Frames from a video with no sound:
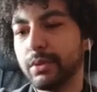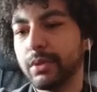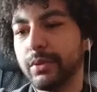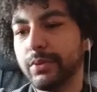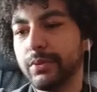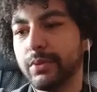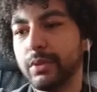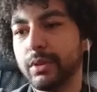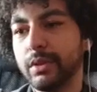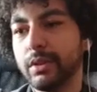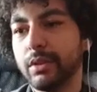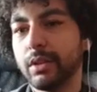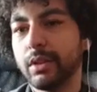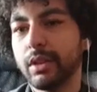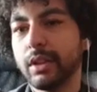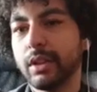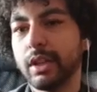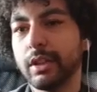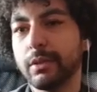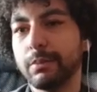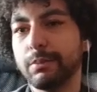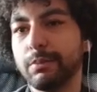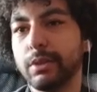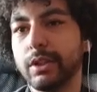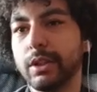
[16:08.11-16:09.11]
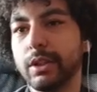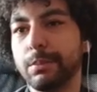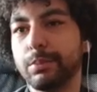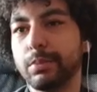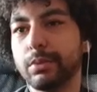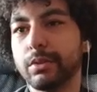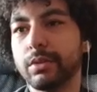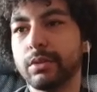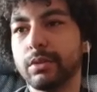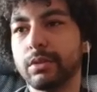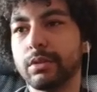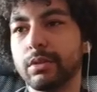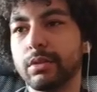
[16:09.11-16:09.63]
if you look at
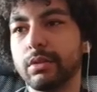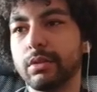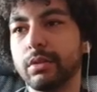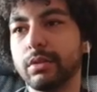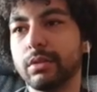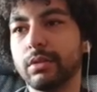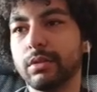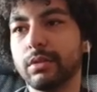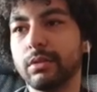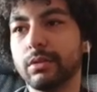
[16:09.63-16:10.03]
people